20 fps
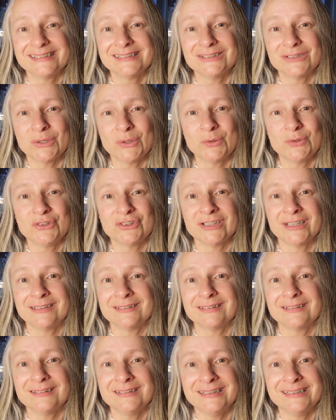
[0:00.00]
so
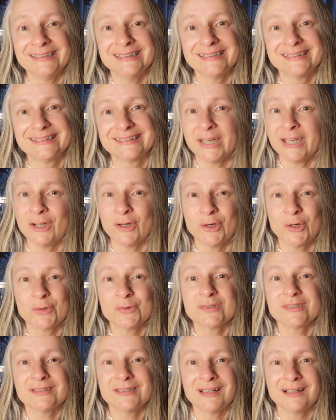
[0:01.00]
gently by our
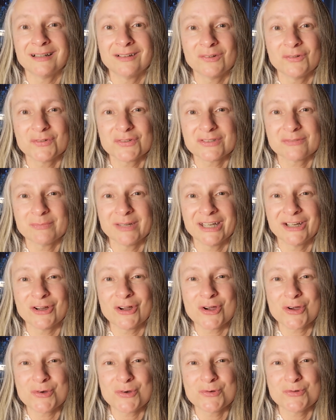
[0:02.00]
own selves, by
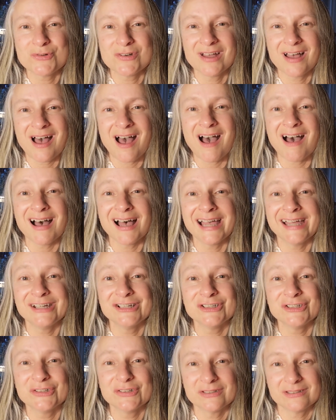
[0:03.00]
our own
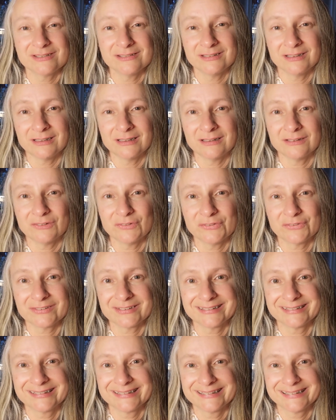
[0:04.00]
higher
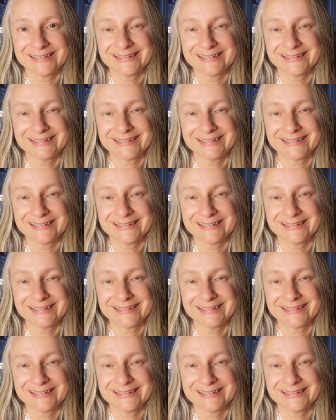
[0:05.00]
selves